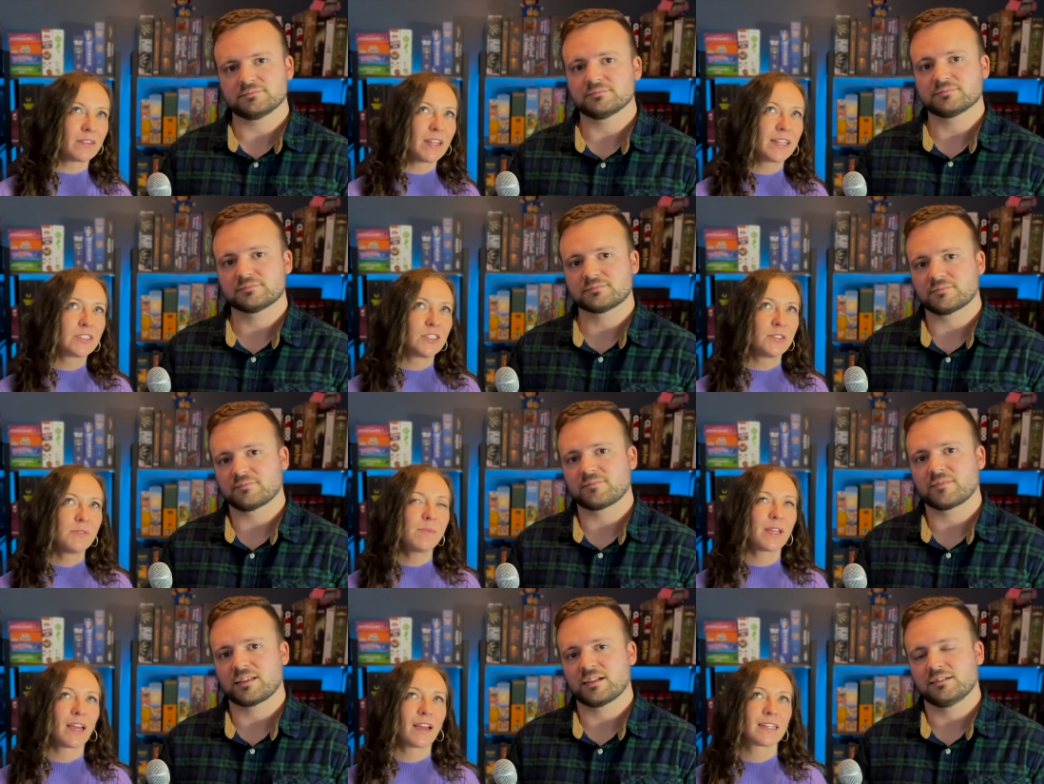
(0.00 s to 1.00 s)
Speaker 1: thing too
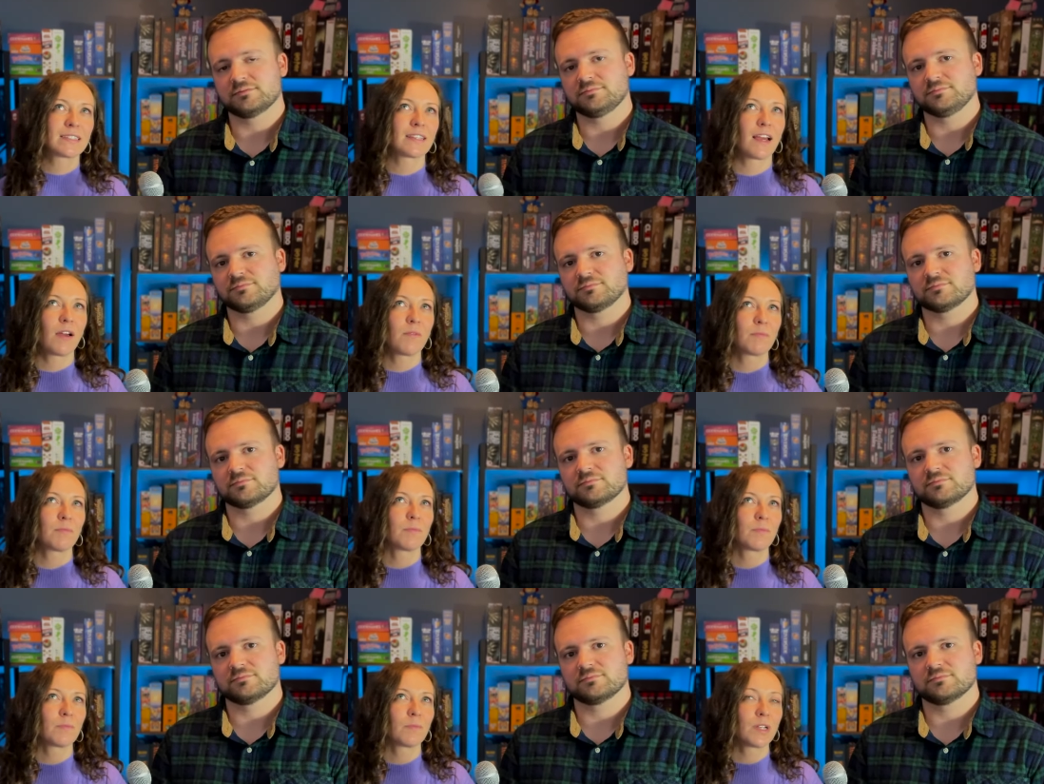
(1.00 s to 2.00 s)
because um,
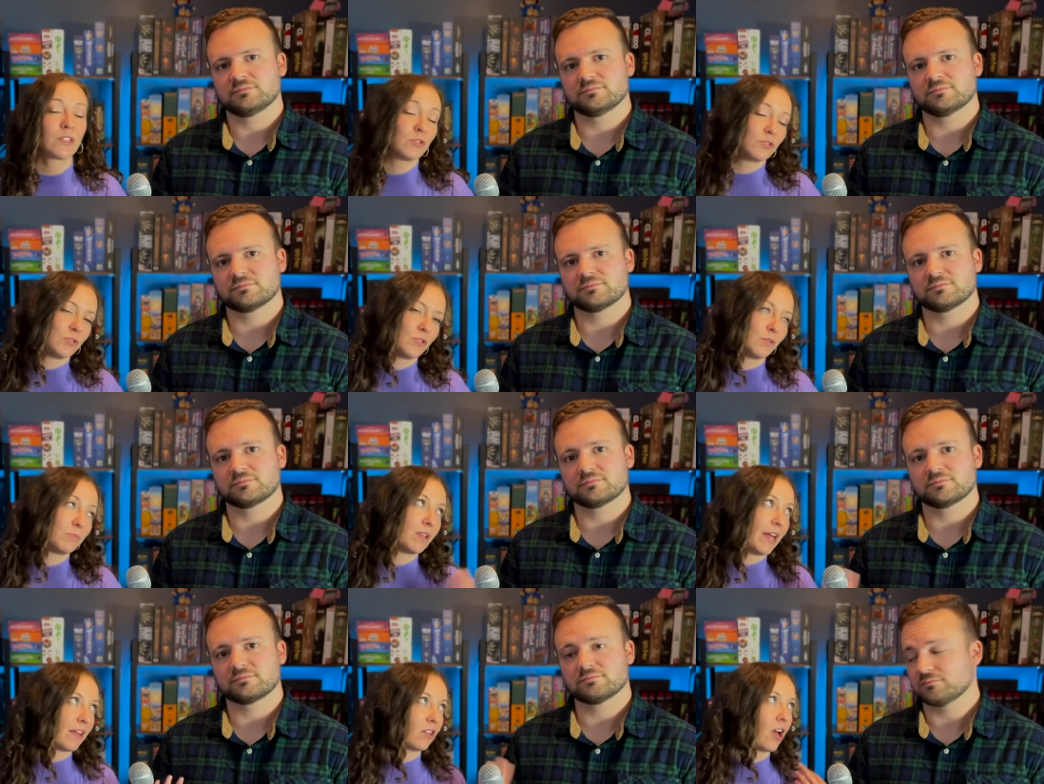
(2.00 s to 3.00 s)
we do
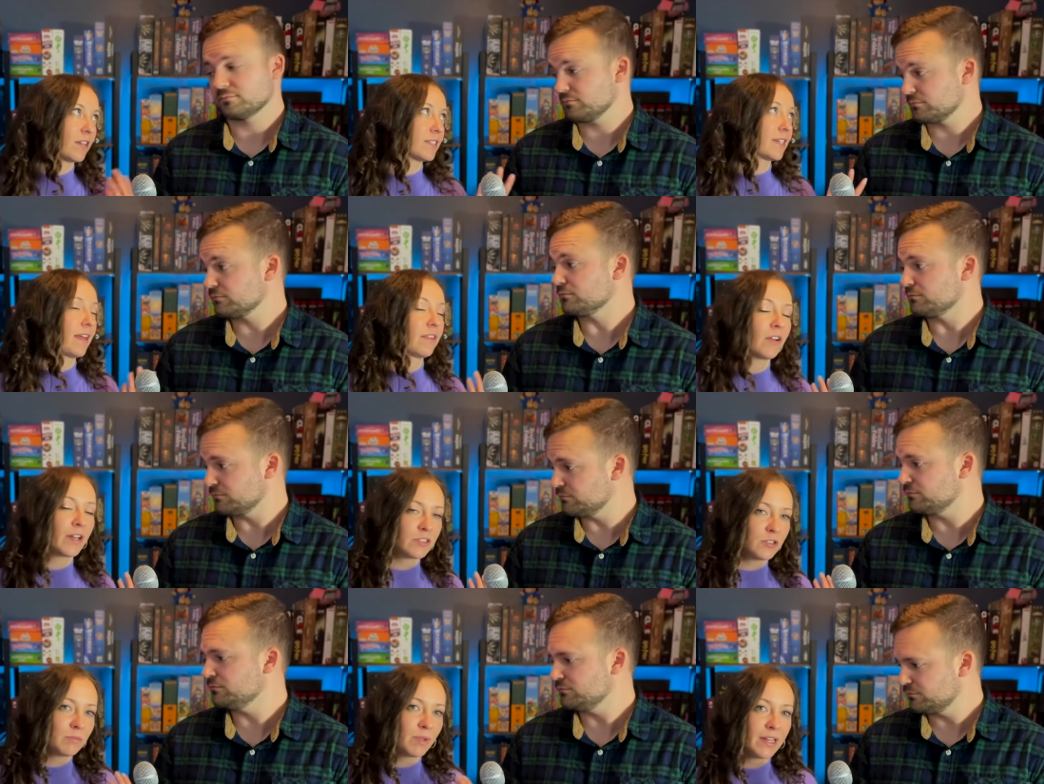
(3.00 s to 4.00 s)
play a lot together at mm-hmm.
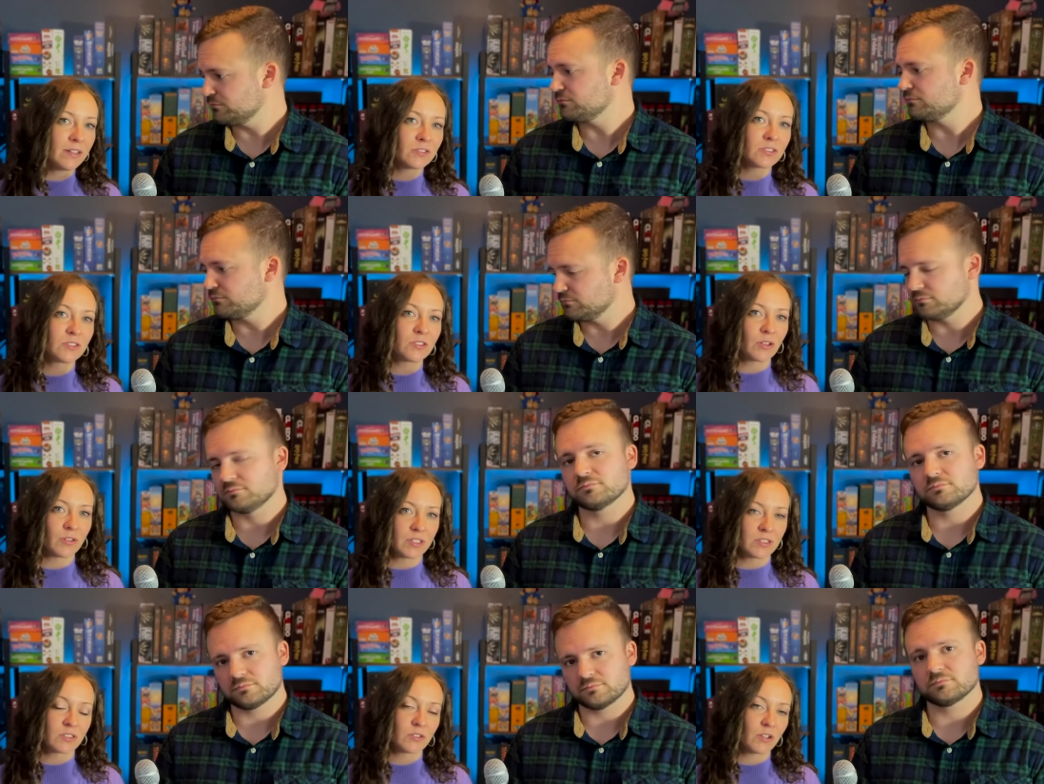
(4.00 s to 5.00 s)
two players, and so this
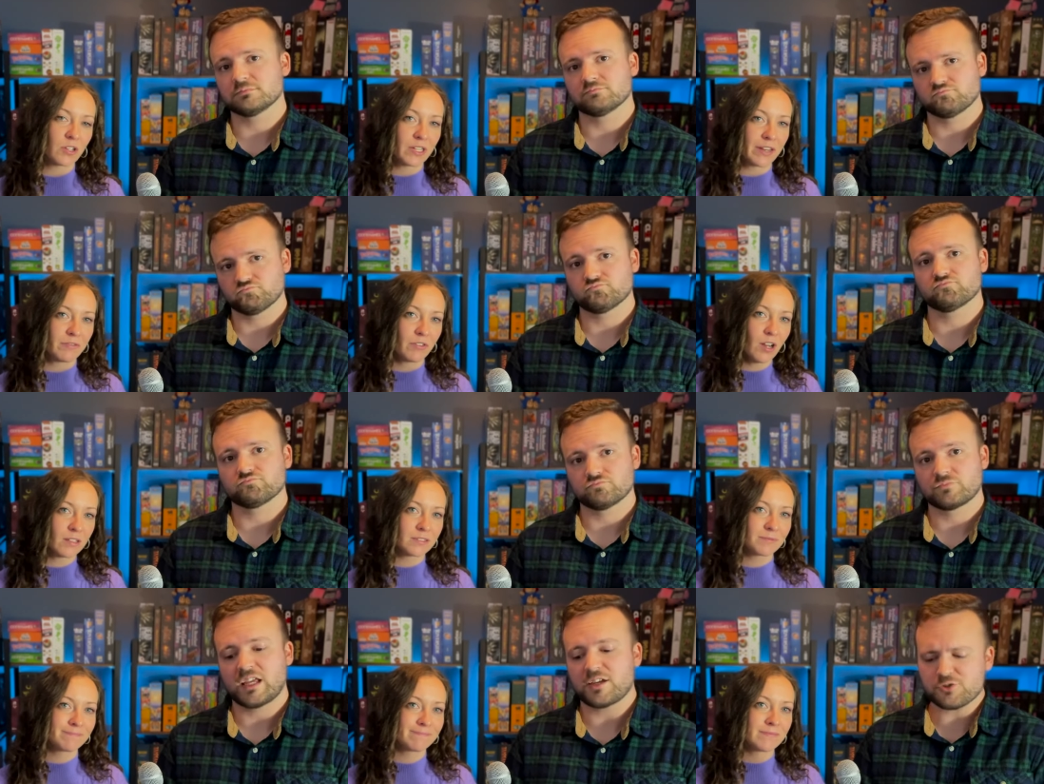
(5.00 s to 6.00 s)
is a good game for us.
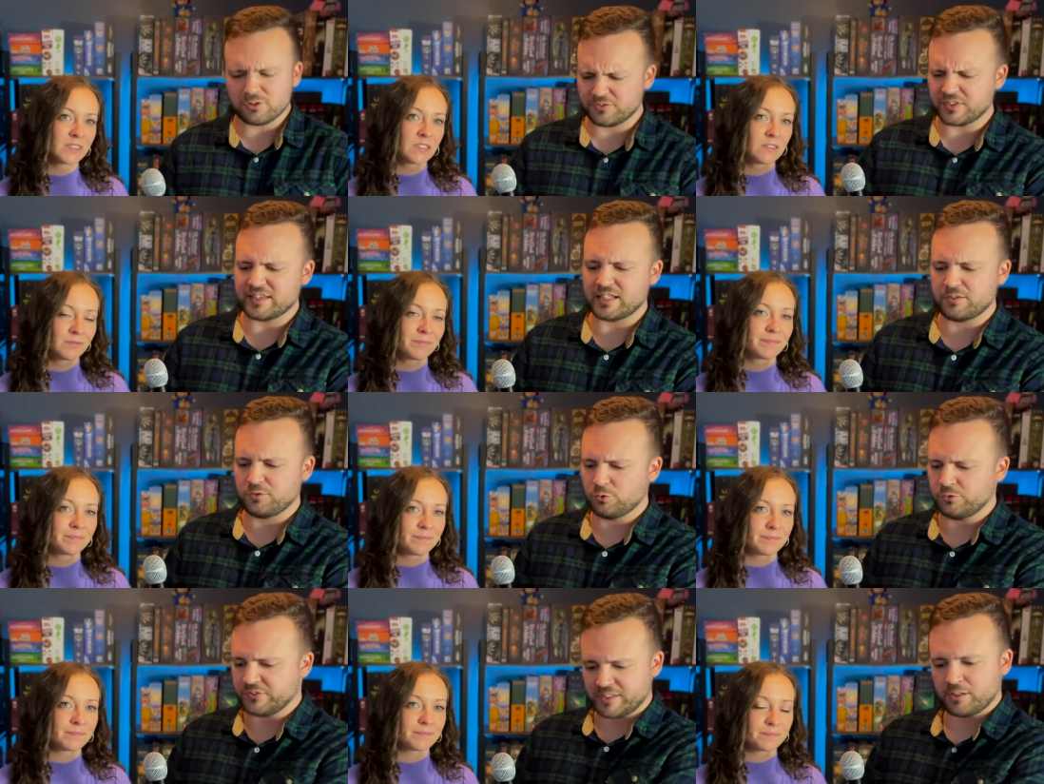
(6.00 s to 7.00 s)
Speaker 2: I should have said that too.
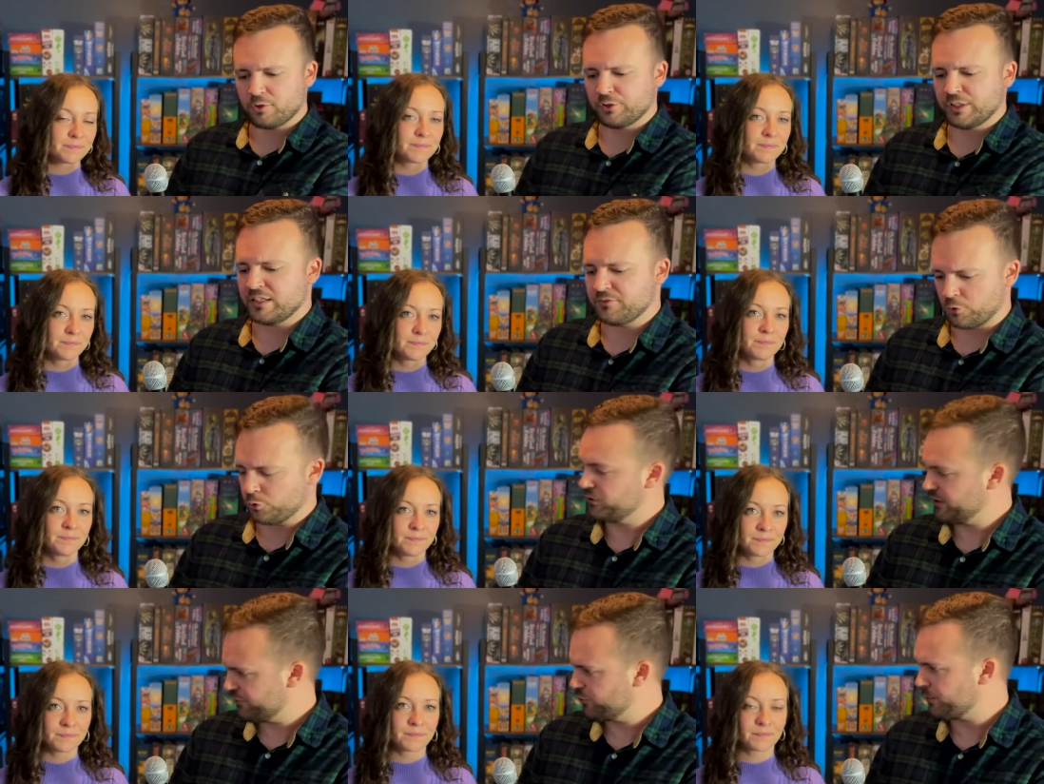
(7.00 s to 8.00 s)
Sail is only
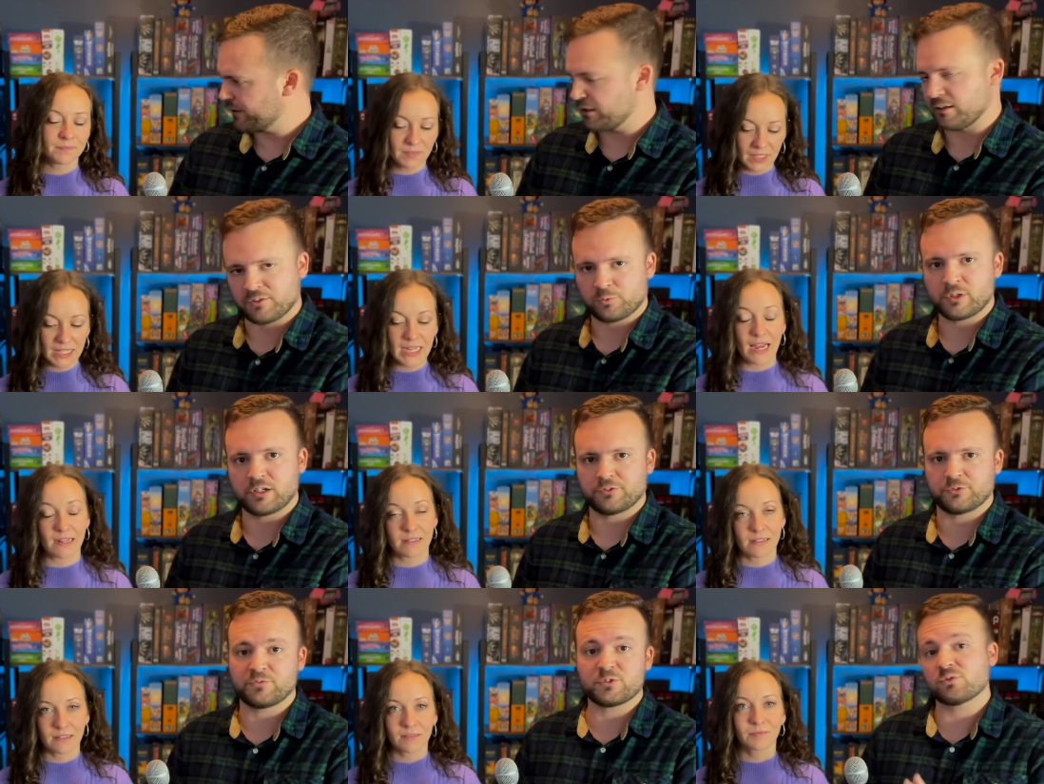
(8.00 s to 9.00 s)
two player as yes. well. So
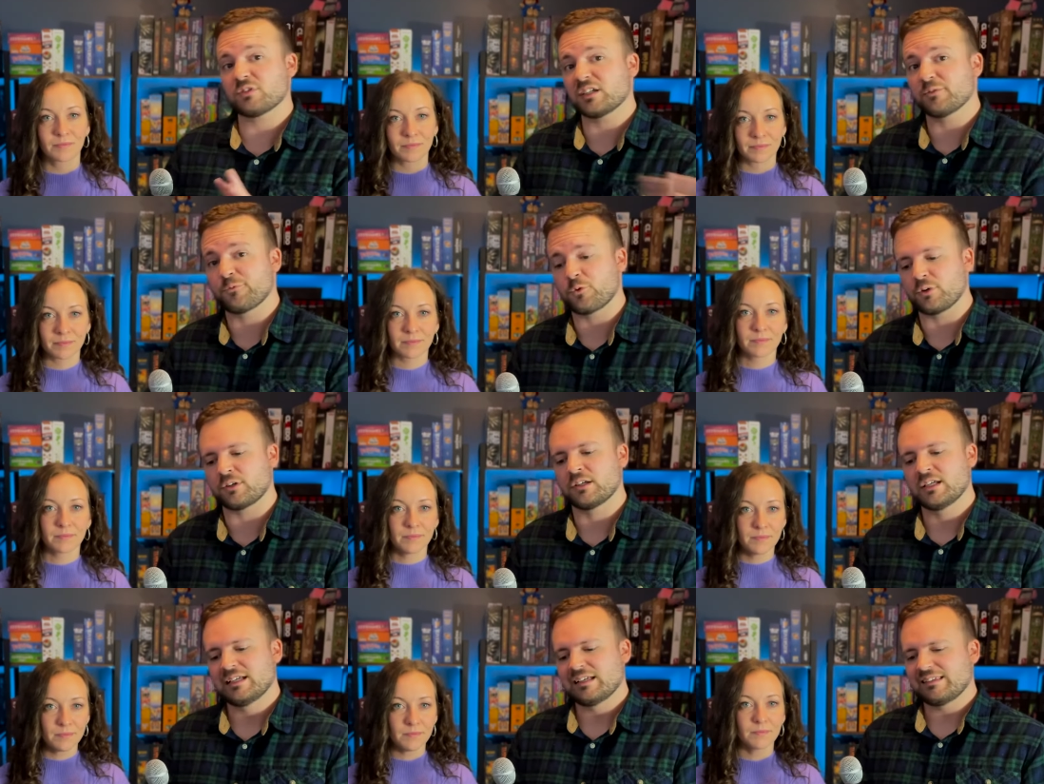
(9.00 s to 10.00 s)
if you're looking for
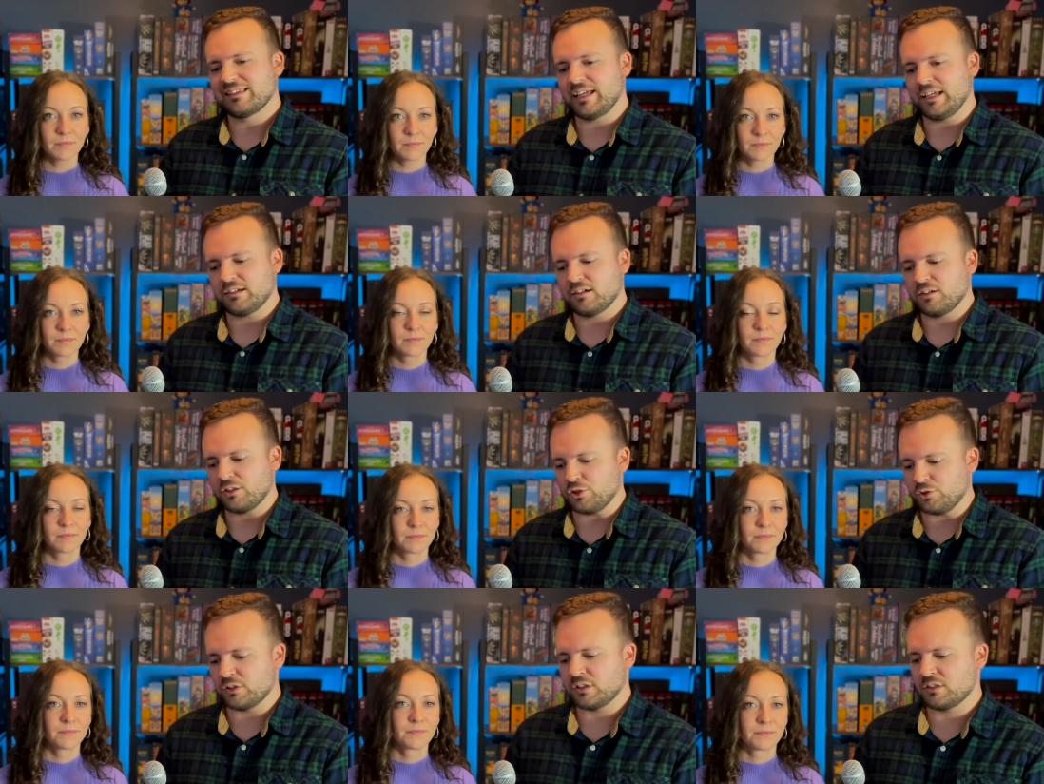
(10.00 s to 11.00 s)
like
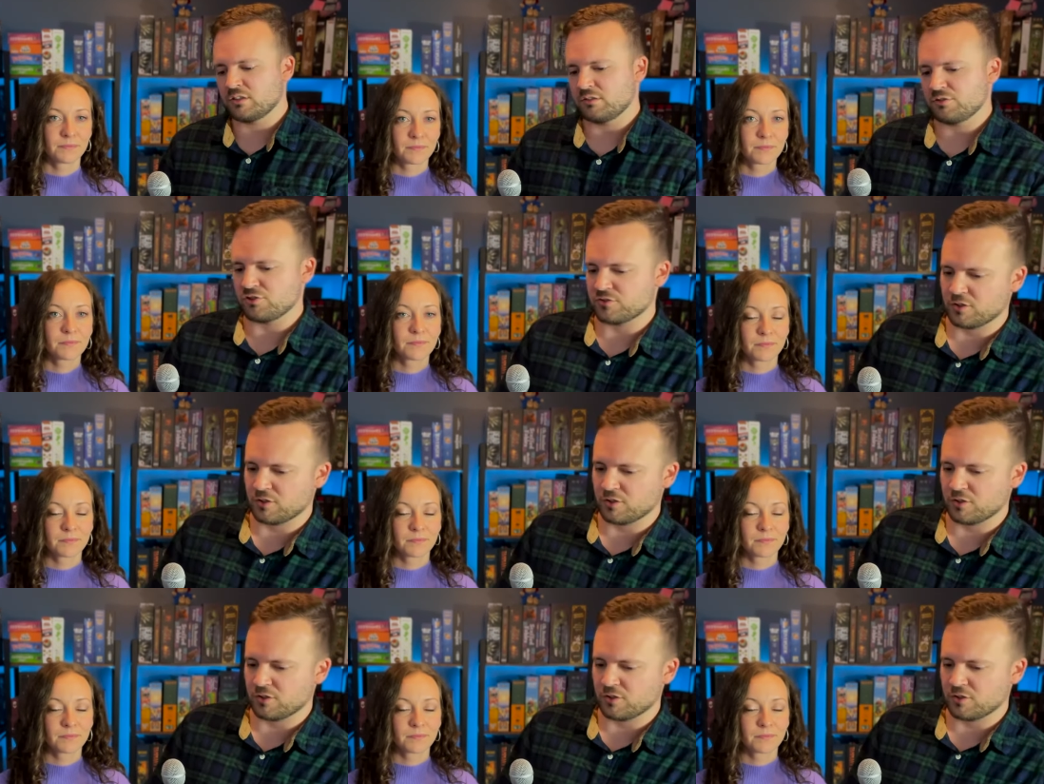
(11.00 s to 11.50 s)
good just